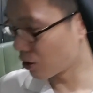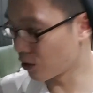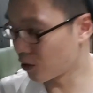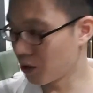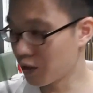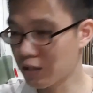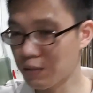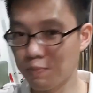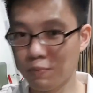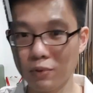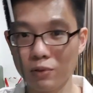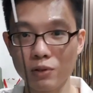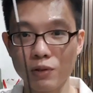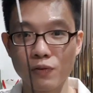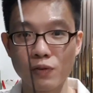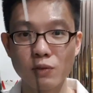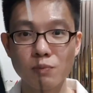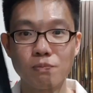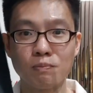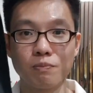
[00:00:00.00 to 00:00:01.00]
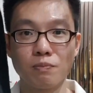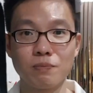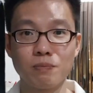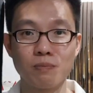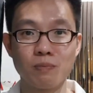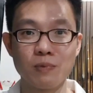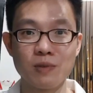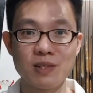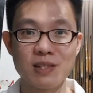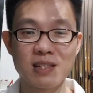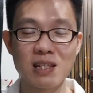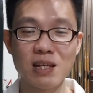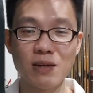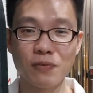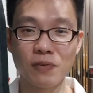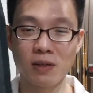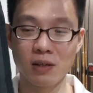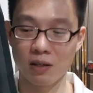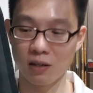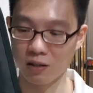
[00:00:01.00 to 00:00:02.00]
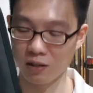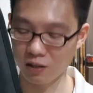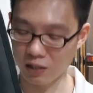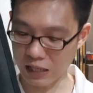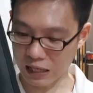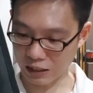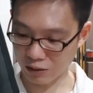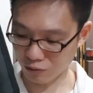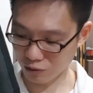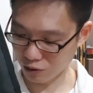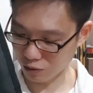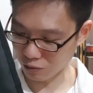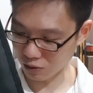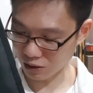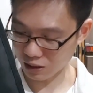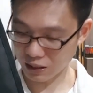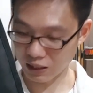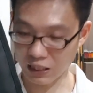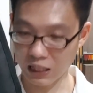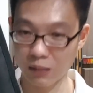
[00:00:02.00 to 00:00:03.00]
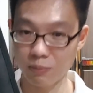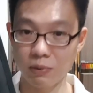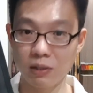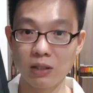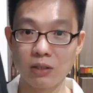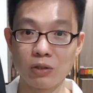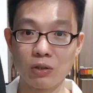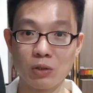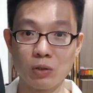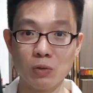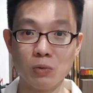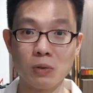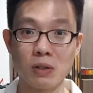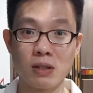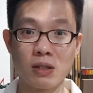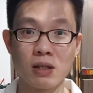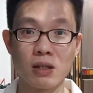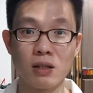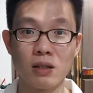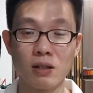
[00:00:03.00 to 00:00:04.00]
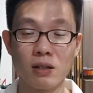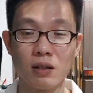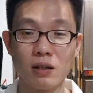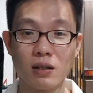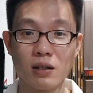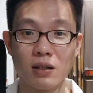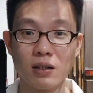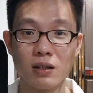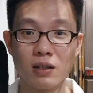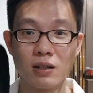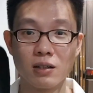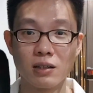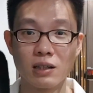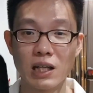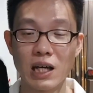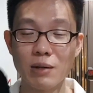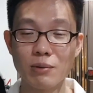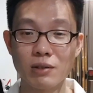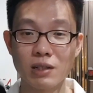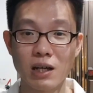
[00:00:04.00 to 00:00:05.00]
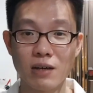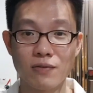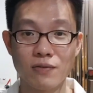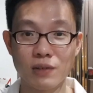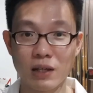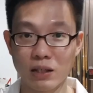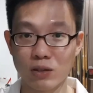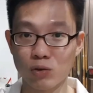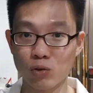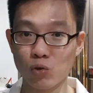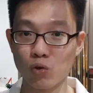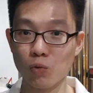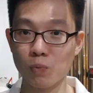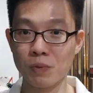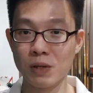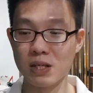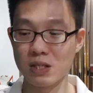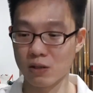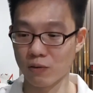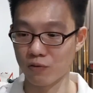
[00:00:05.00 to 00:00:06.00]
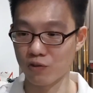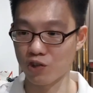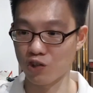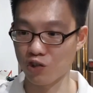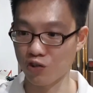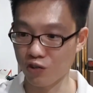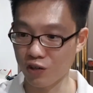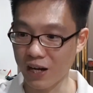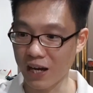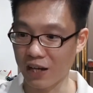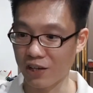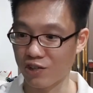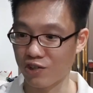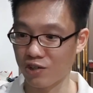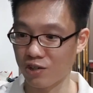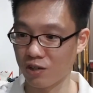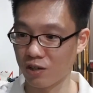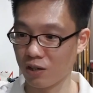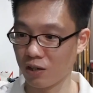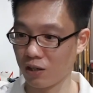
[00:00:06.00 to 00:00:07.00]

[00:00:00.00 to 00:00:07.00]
this beautiful sleeve here, I don't know what the hell I'm gonna do with it. Now I'm gonna have like 2 pieces of trash.